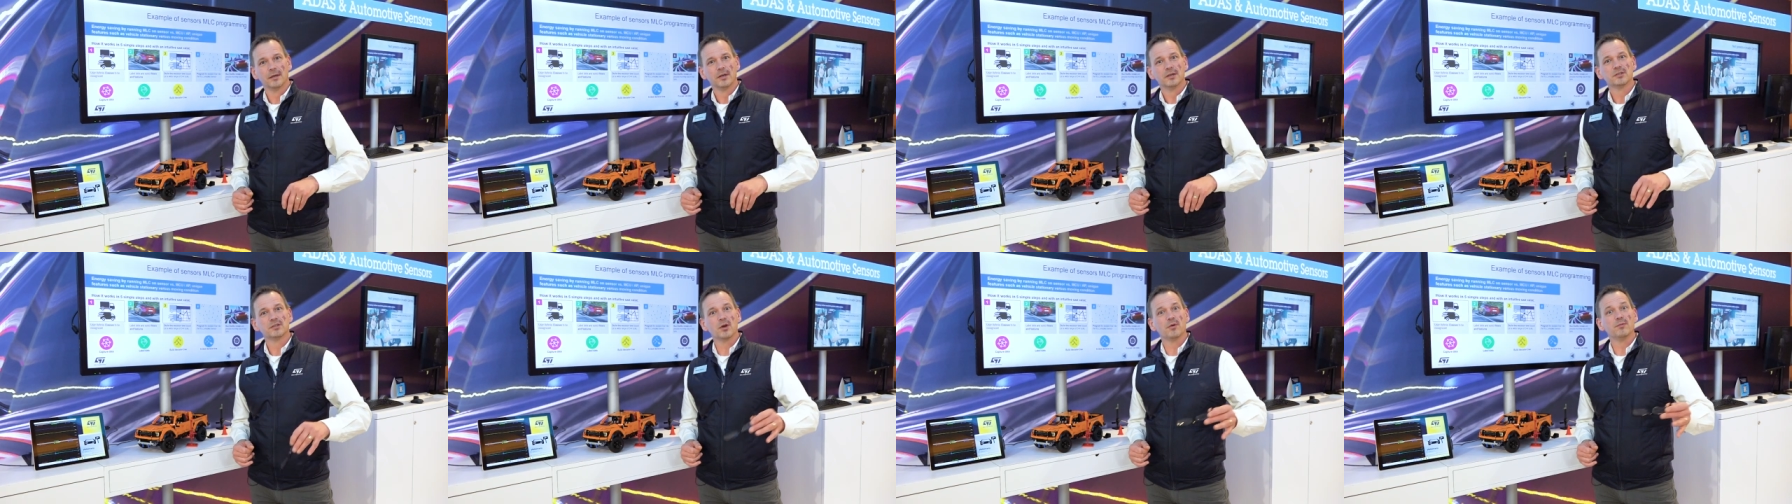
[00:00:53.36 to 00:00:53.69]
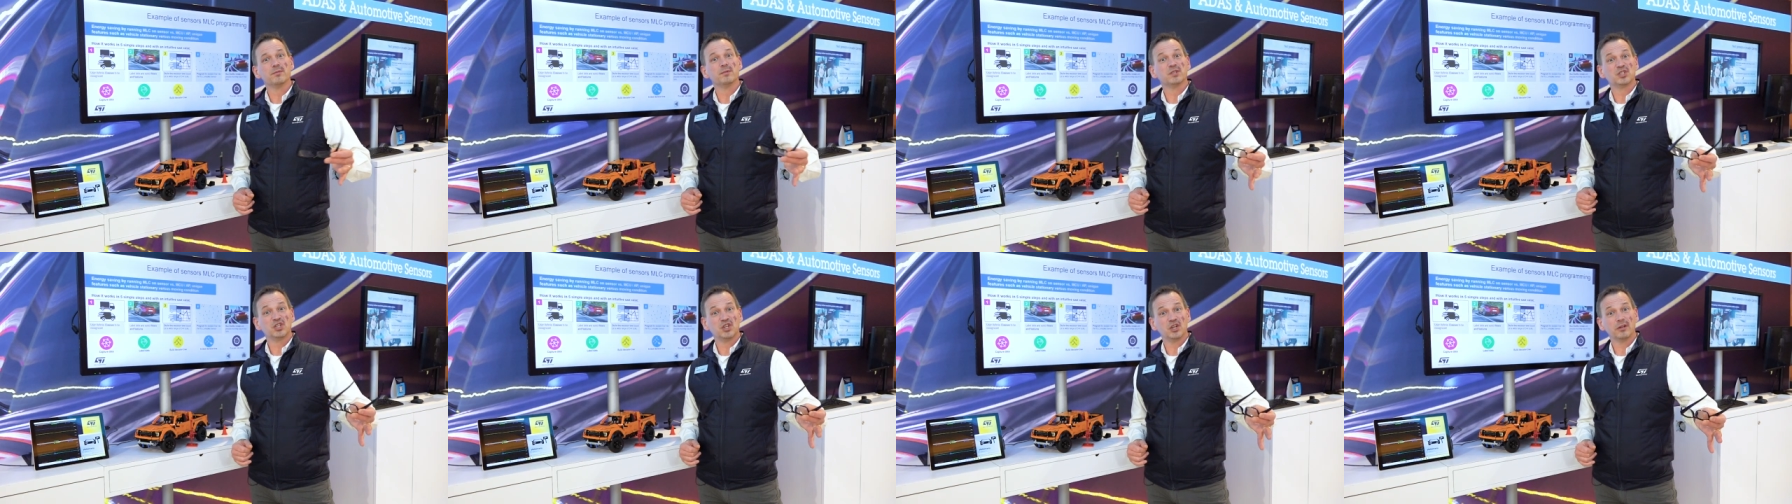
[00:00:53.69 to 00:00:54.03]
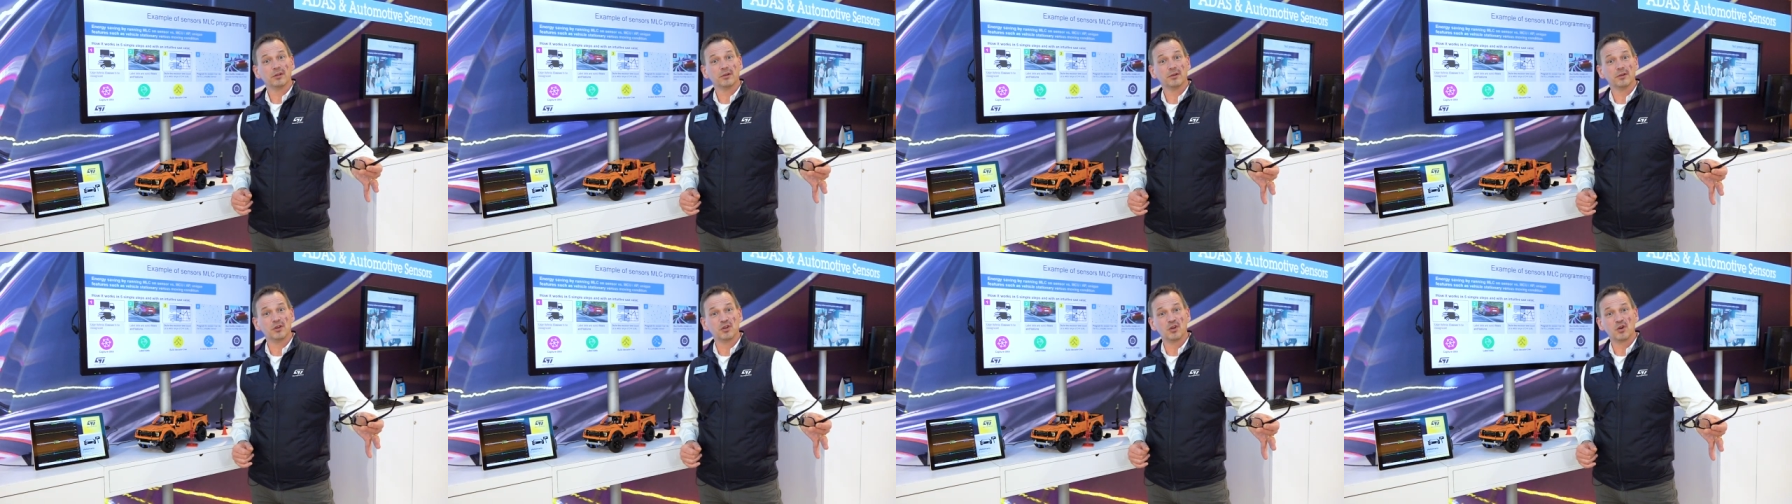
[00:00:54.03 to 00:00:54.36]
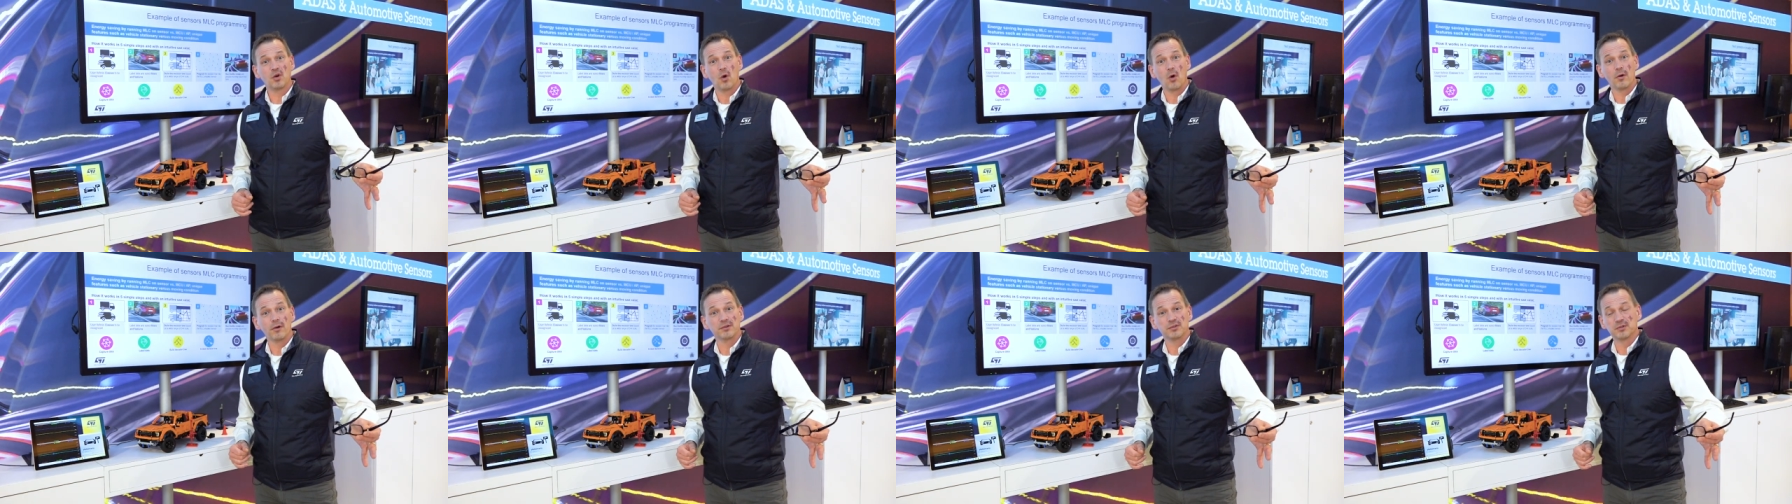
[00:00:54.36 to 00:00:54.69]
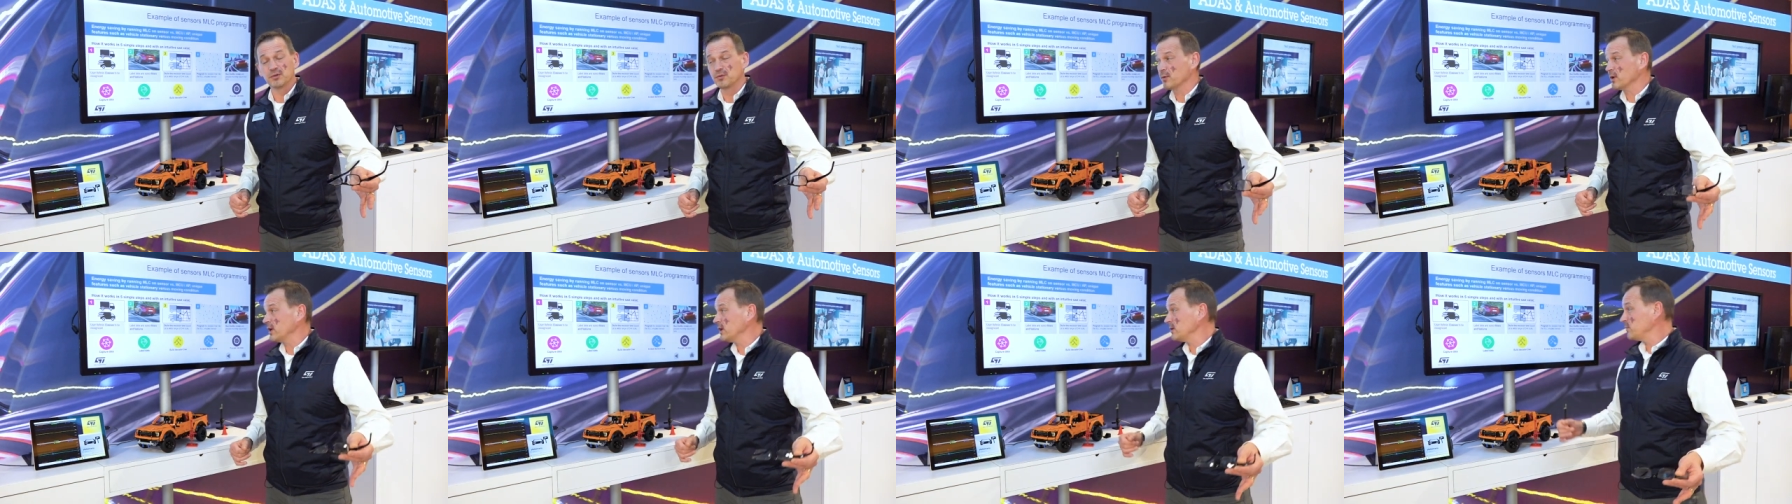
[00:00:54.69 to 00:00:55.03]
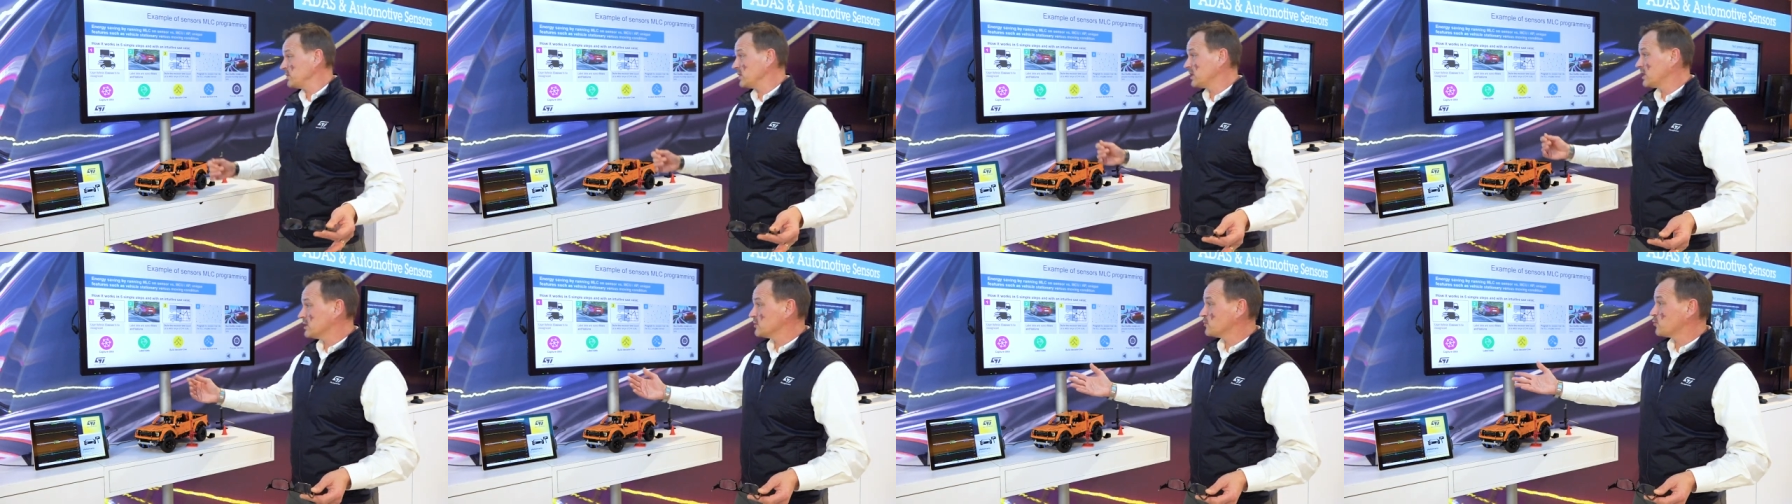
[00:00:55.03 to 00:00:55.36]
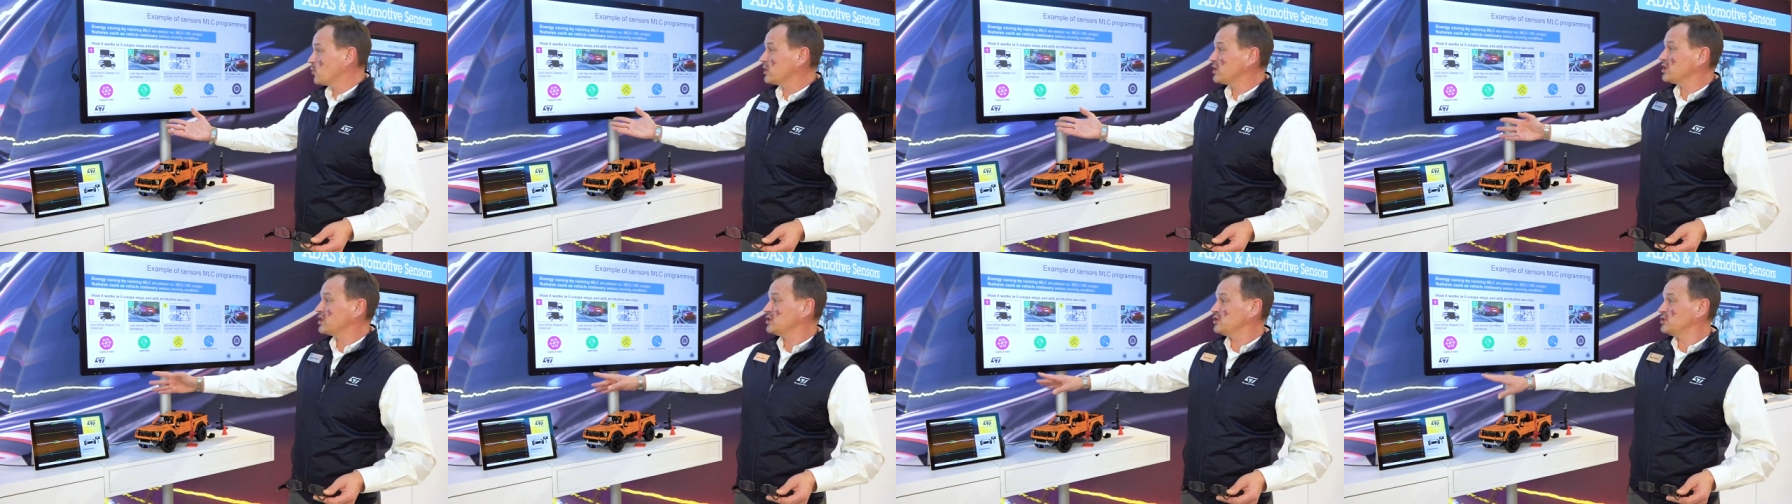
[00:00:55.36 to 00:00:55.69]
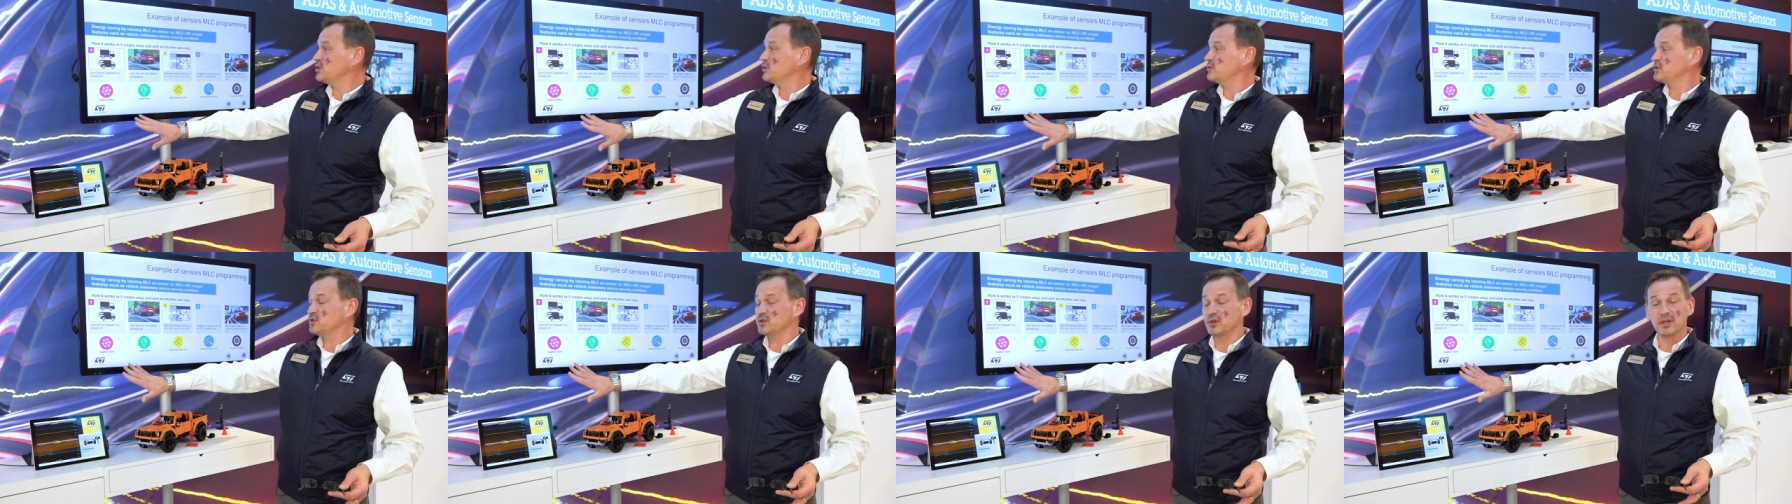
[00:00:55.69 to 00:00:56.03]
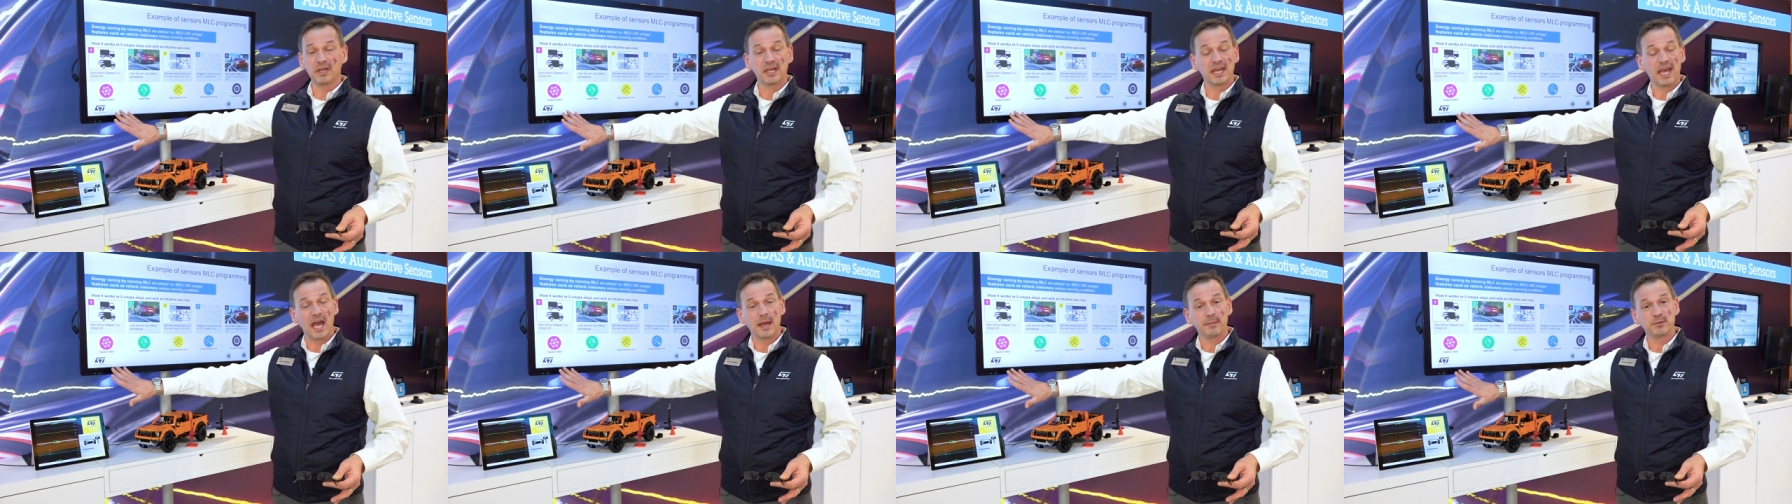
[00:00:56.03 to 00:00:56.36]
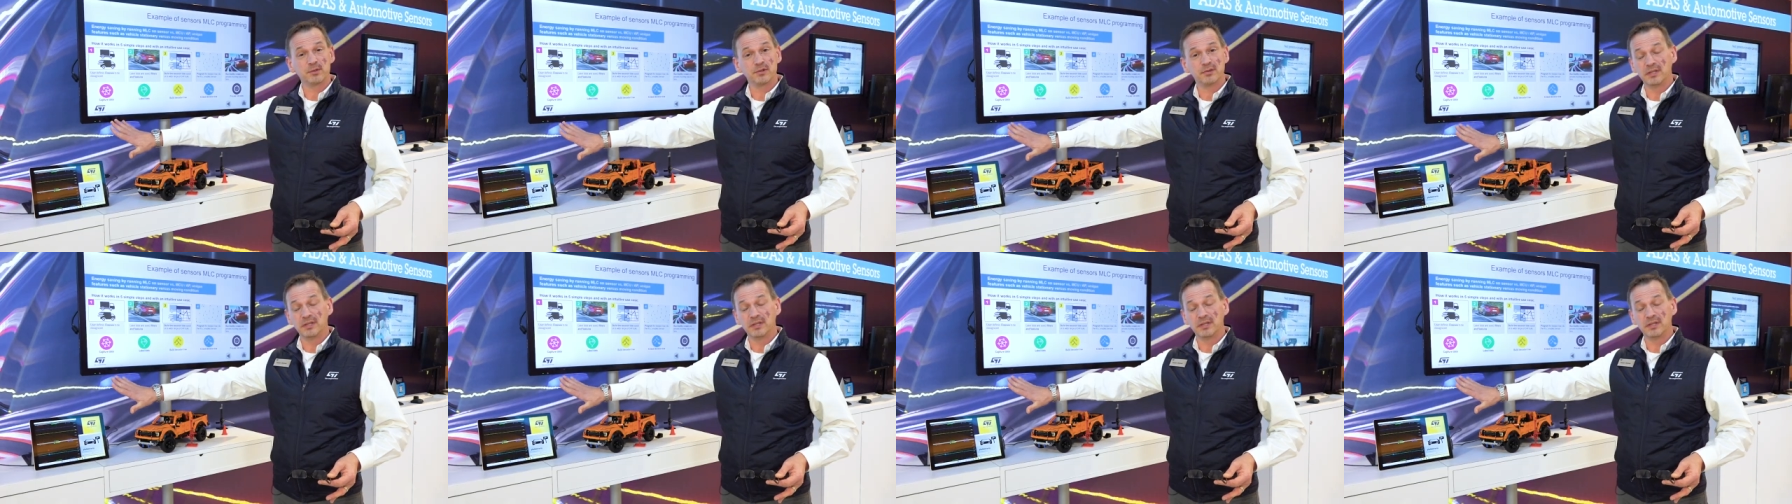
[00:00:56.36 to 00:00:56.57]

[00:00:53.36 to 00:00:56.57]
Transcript: So machine learning core is great because what you can do is you can capture